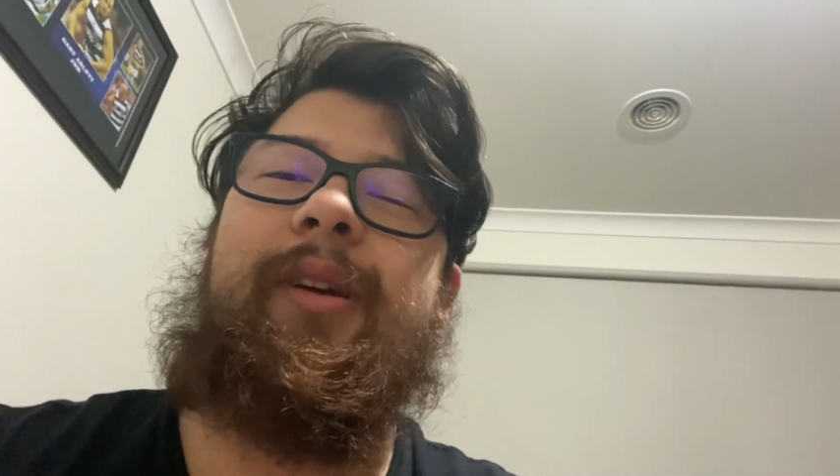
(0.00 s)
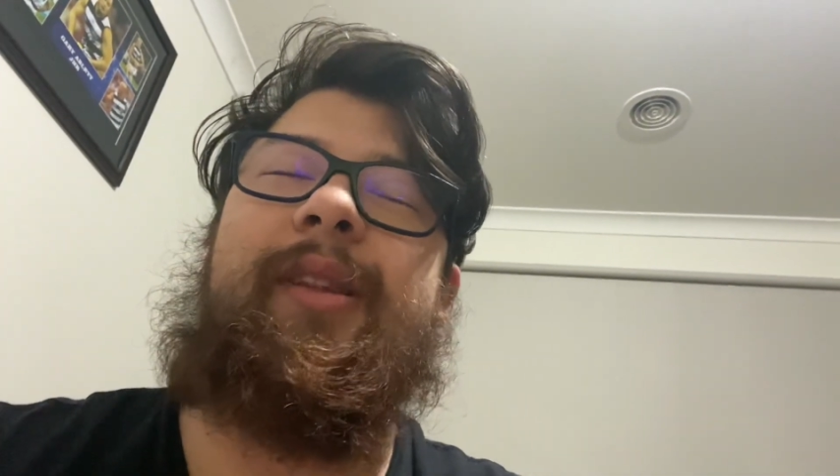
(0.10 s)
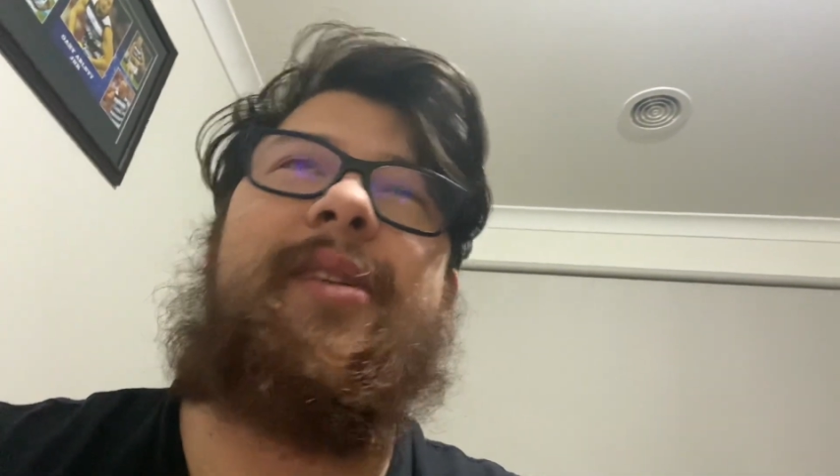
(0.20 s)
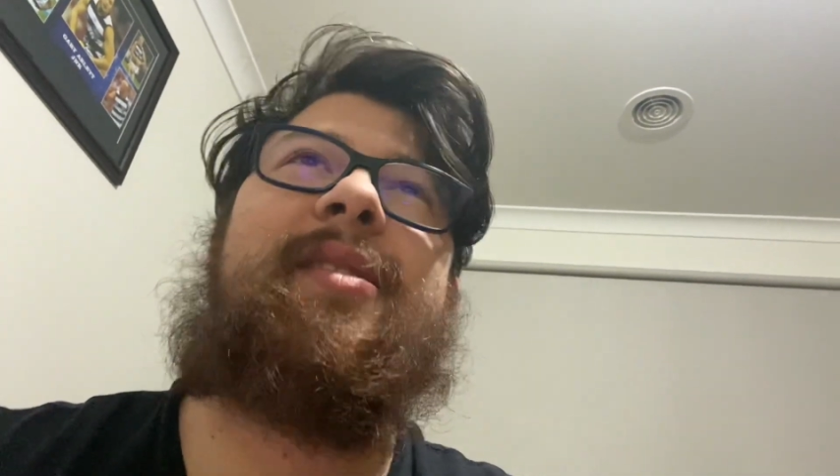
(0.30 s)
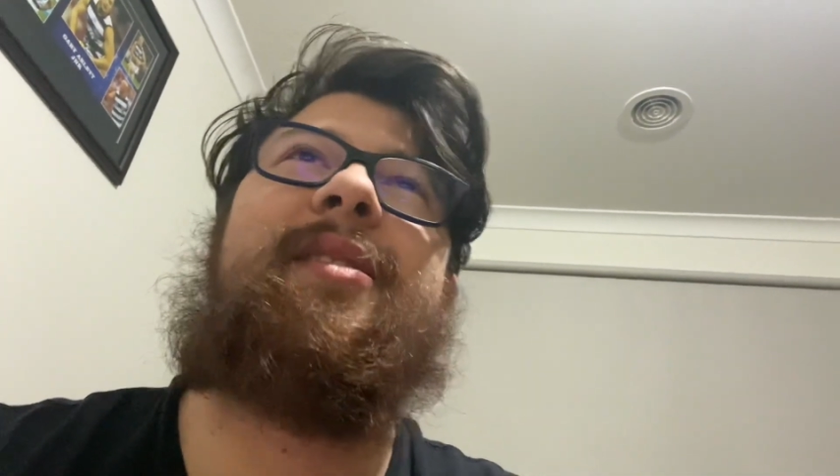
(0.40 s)

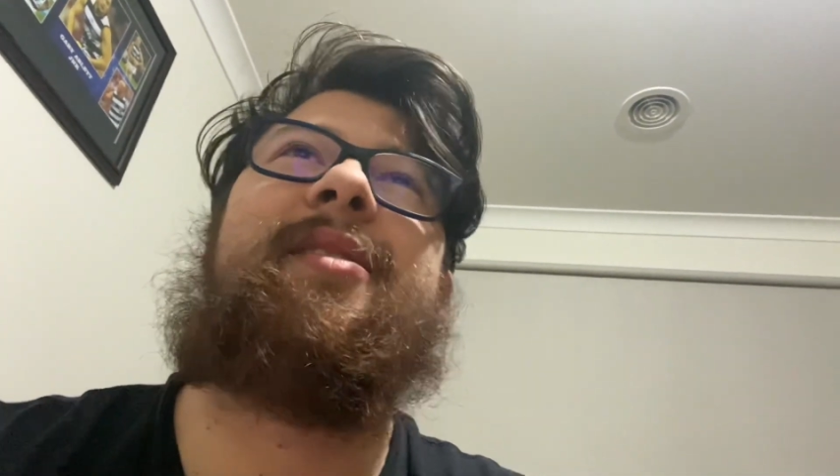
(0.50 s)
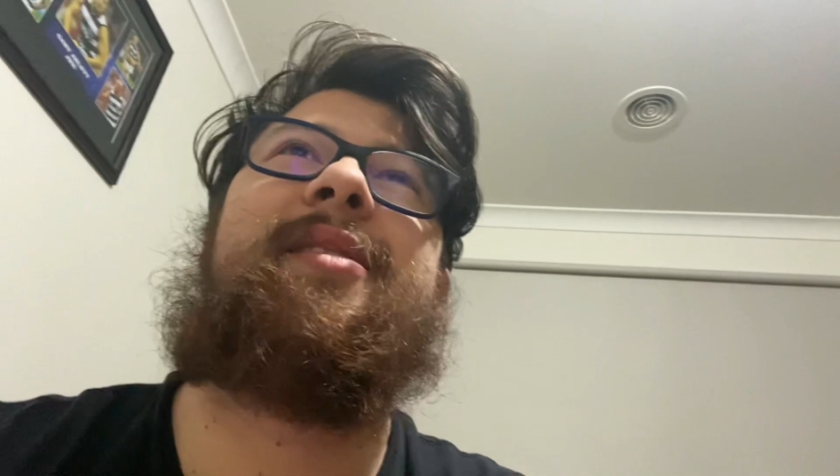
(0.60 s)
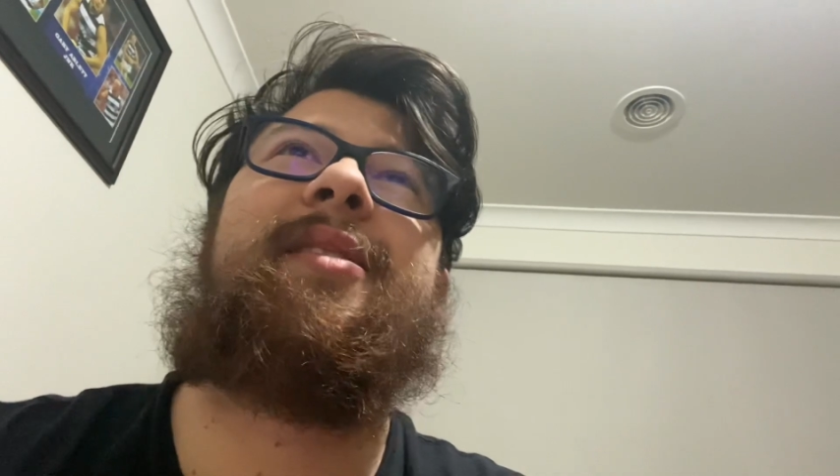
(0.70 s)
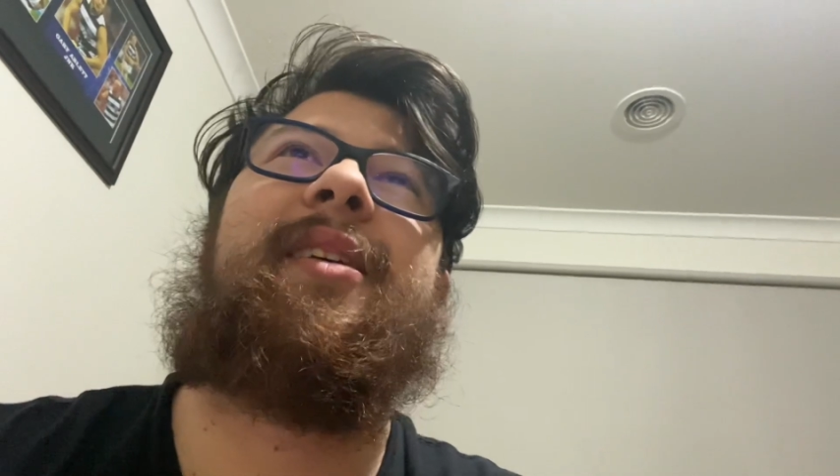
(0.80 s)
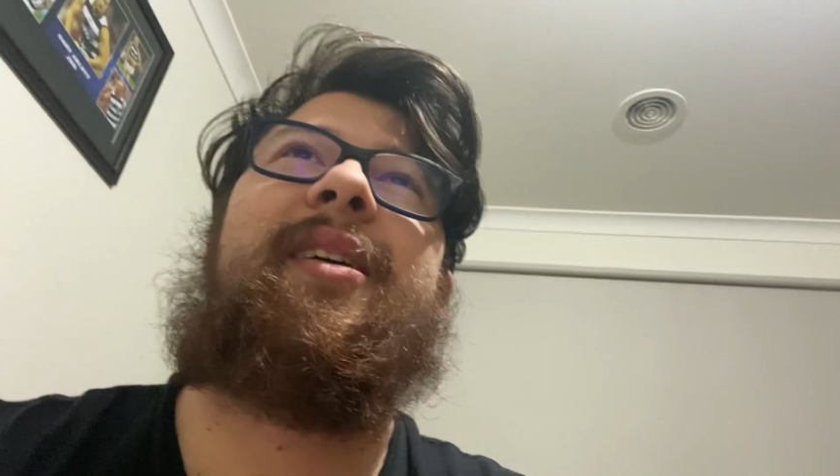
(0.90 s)
This
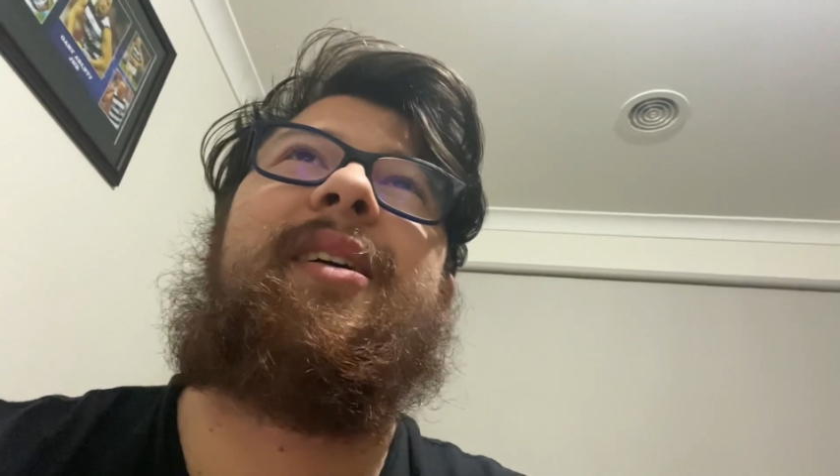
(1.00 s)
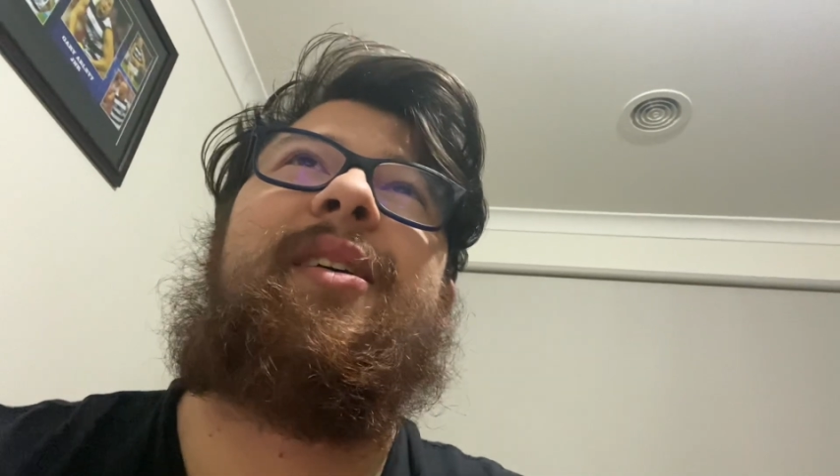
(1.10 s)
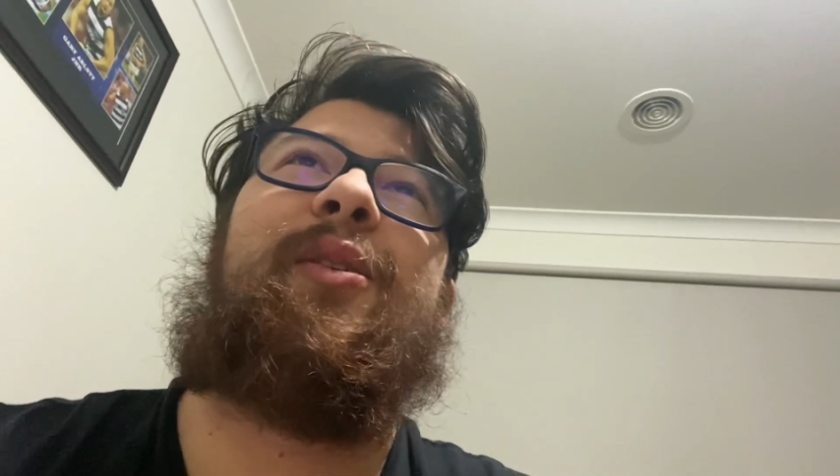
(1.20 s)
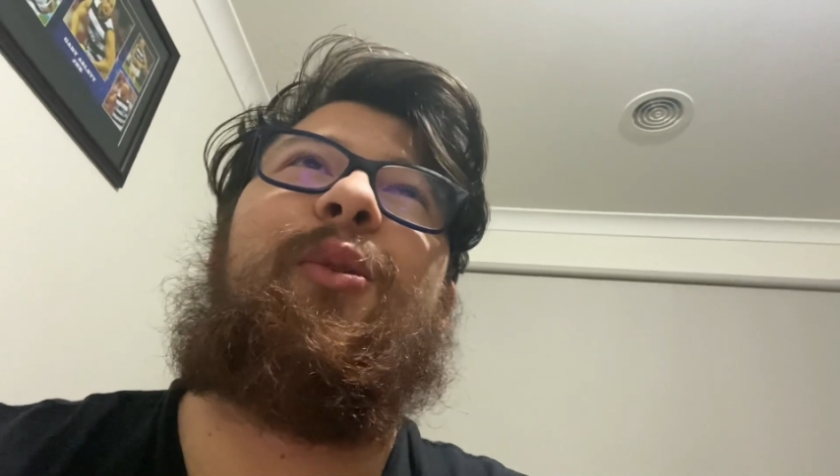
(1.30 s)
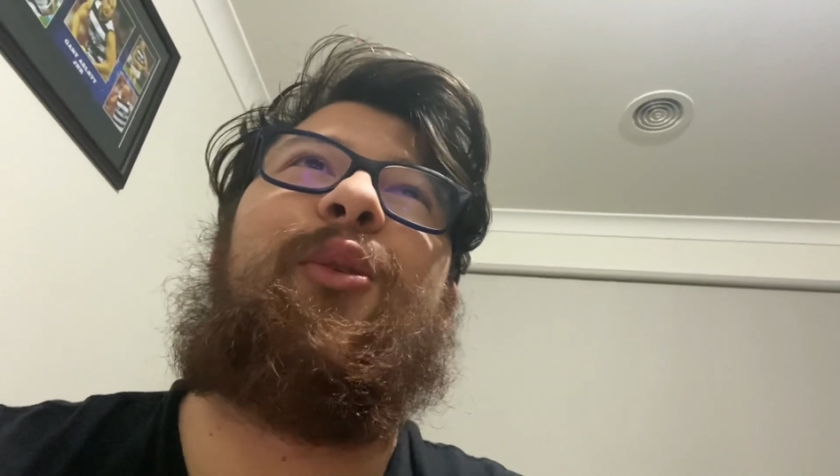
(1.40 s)
is,
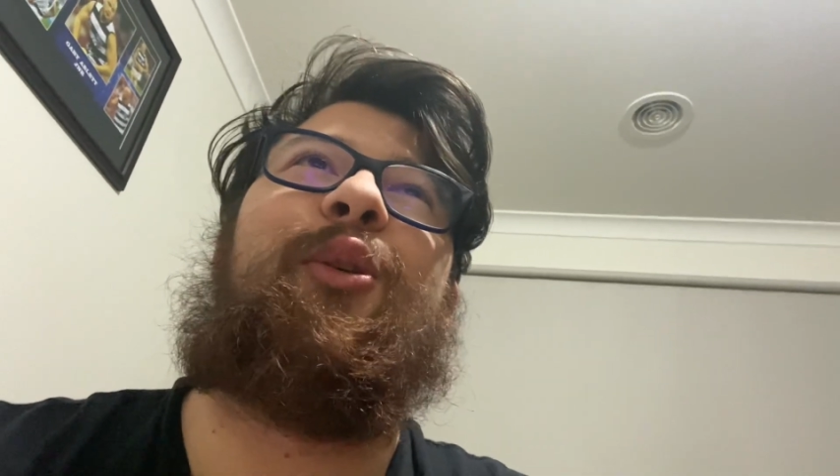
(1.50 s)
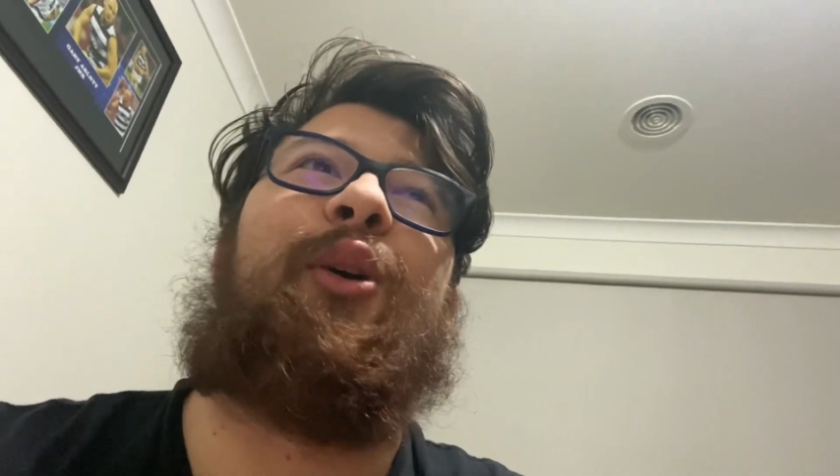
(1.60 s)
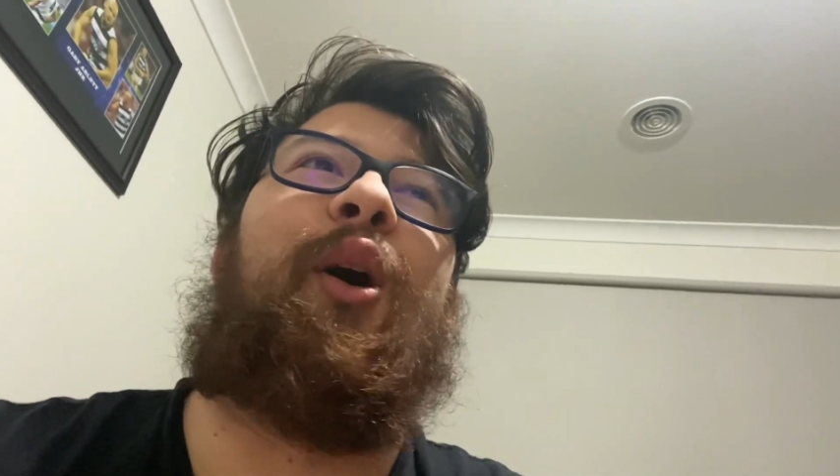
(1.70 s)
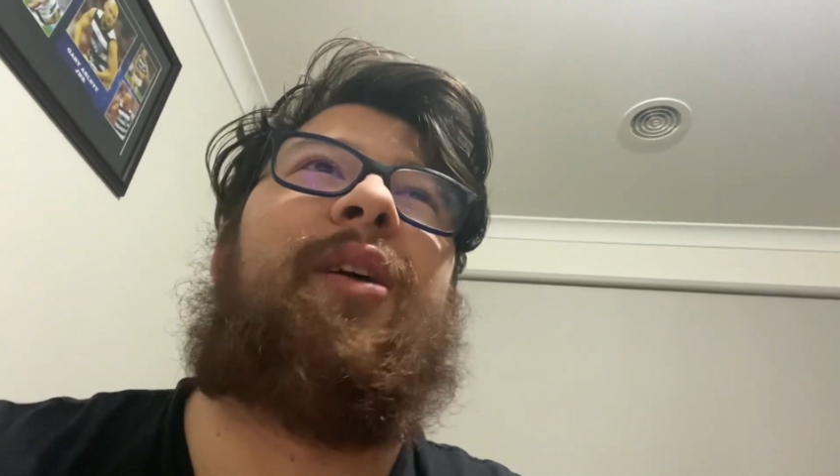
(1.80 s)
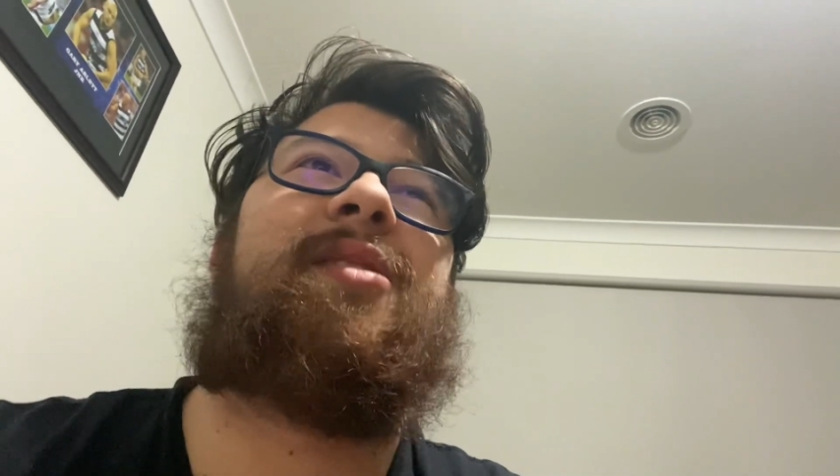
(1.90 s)

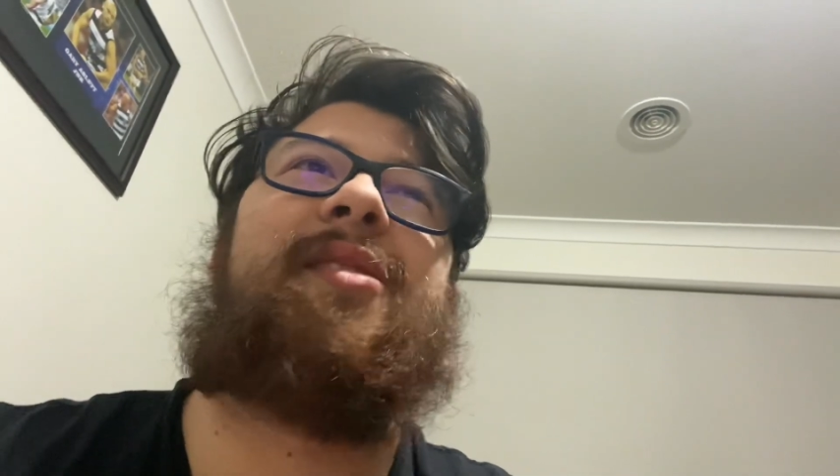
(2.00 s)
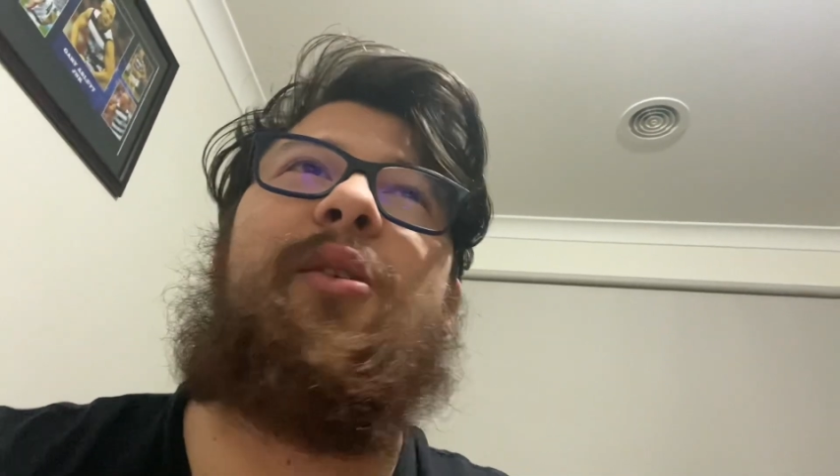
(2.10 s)
this is an